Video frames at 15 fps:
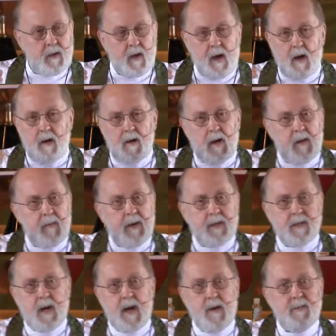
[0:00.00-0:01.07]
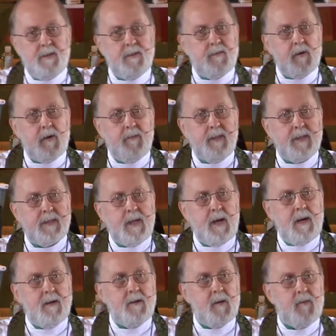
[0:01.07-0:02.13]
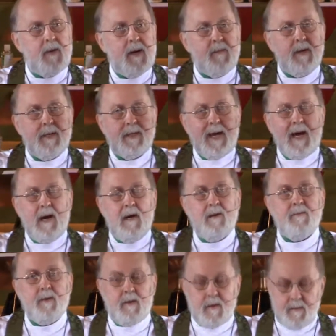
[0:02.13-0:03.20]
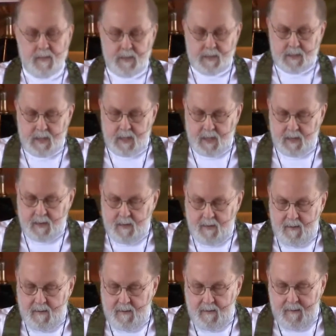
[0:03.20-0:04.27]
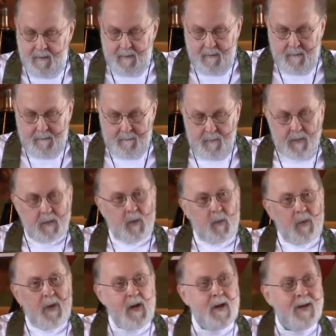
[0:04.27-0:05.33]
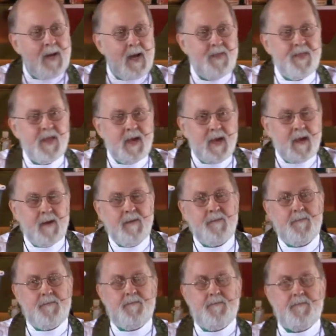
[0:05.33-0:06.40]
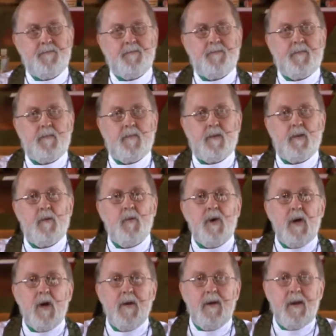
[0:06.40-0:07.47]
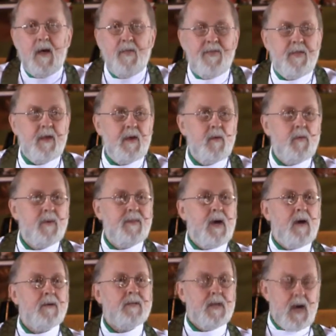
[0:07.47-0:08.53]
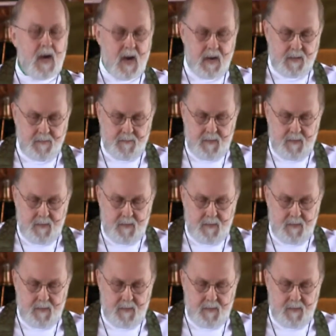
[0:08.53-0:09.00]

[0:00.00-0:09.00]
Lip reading: I don't know how many times you've heard me say it. You're probably tired of hearing me say it. But that we are nothing. We are nothing without God.